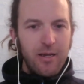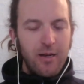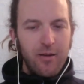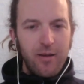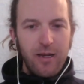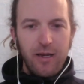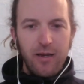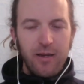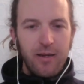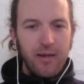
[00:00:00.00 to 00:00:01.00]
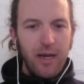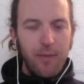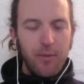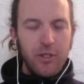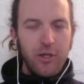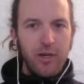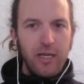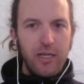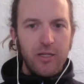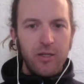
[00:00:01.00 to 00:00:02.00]
you know, the the
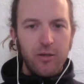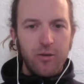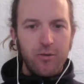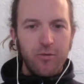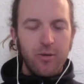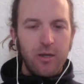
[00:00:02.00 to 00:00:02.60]
opportunity to